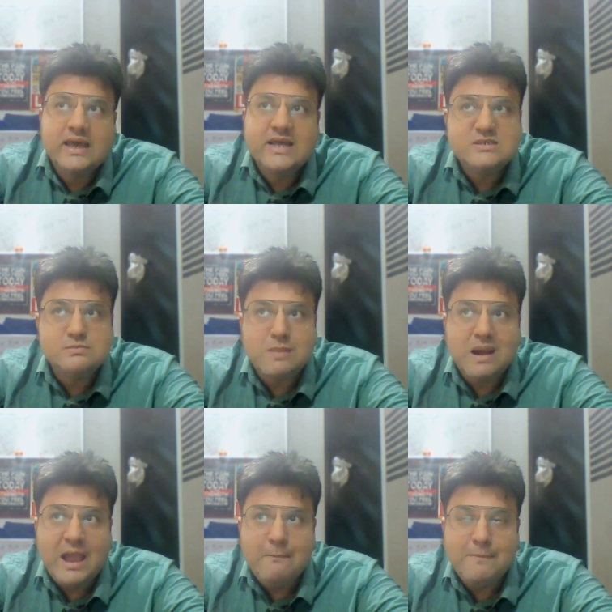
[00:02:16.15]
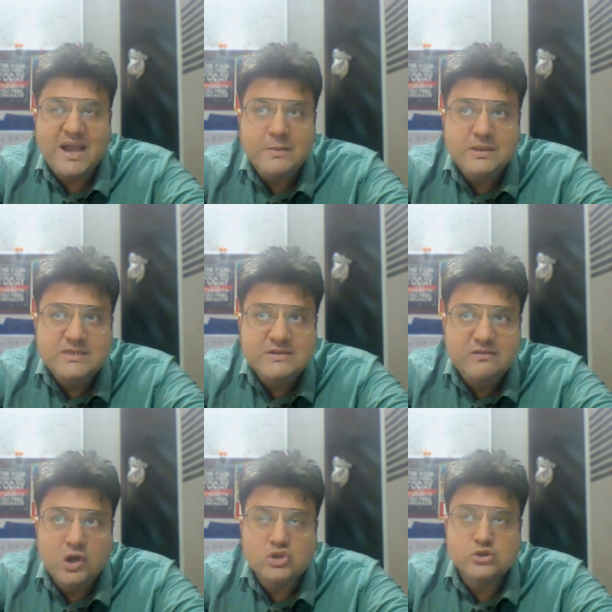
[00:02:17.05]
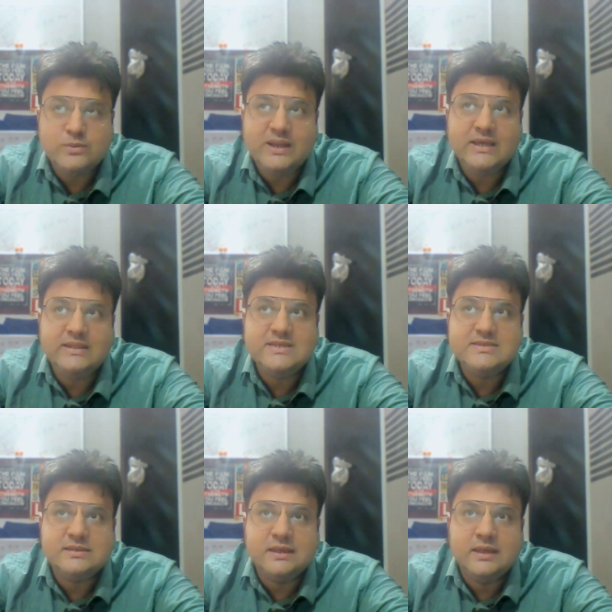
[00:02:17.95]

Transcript: hence my uh, my image will also be like this